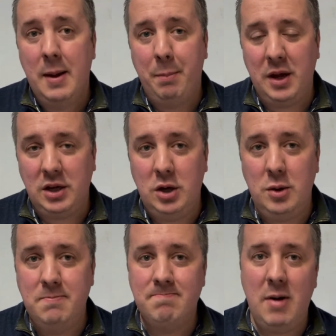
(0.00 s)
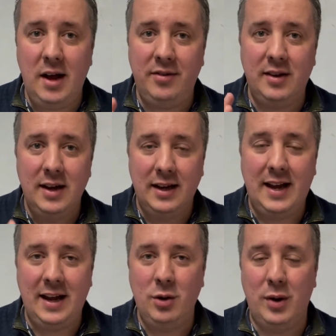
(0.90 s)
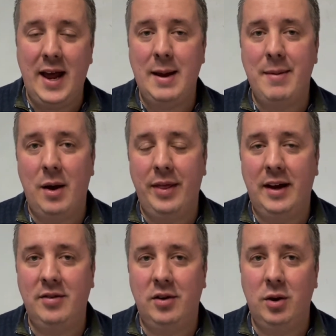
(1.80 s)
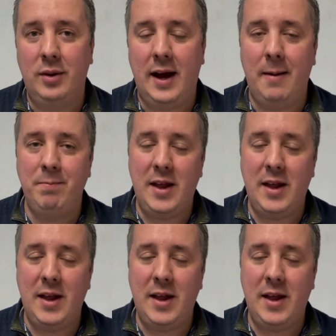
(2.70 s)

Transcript: but you must get your name out there to do that.